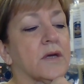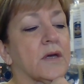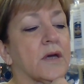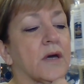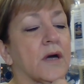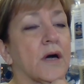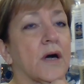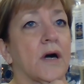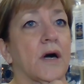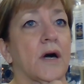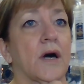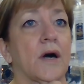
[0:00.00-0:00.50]

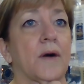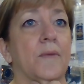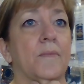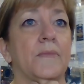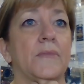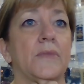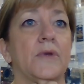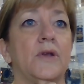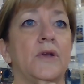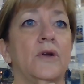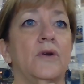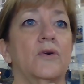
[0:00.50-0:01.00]

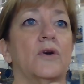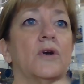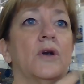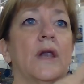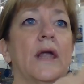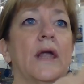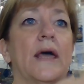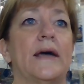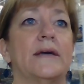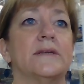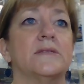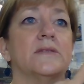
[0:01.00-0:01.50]
her
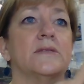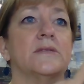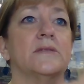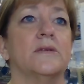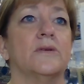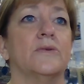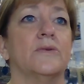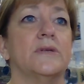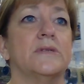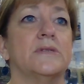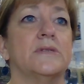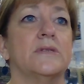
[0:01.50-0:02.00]
last
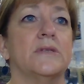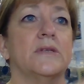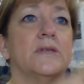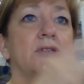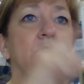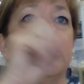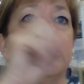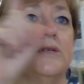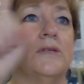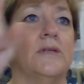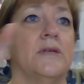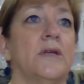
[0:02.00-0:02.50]
series that
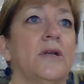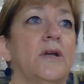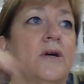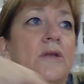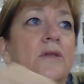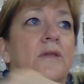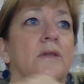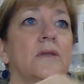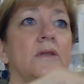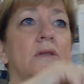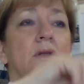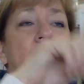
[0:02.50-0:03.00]
she did
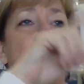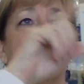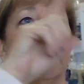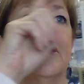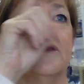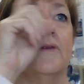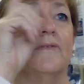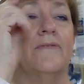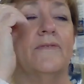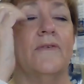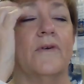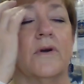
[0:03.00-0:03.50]
on
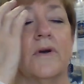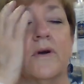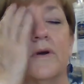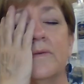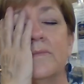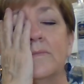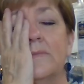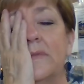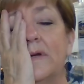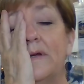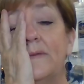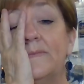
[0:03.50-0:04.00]
the
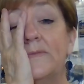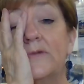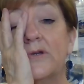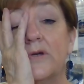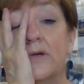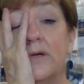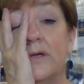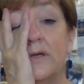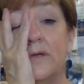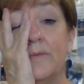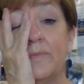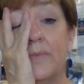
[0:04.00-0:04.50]
farm. I'm
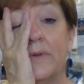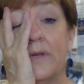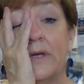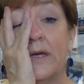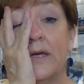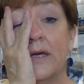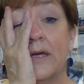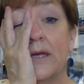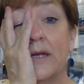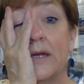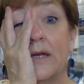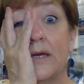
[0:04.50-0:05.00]
drawing a
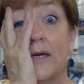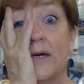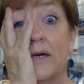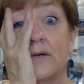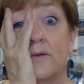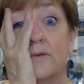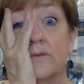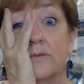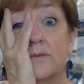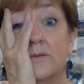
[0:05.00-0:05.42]
blank now.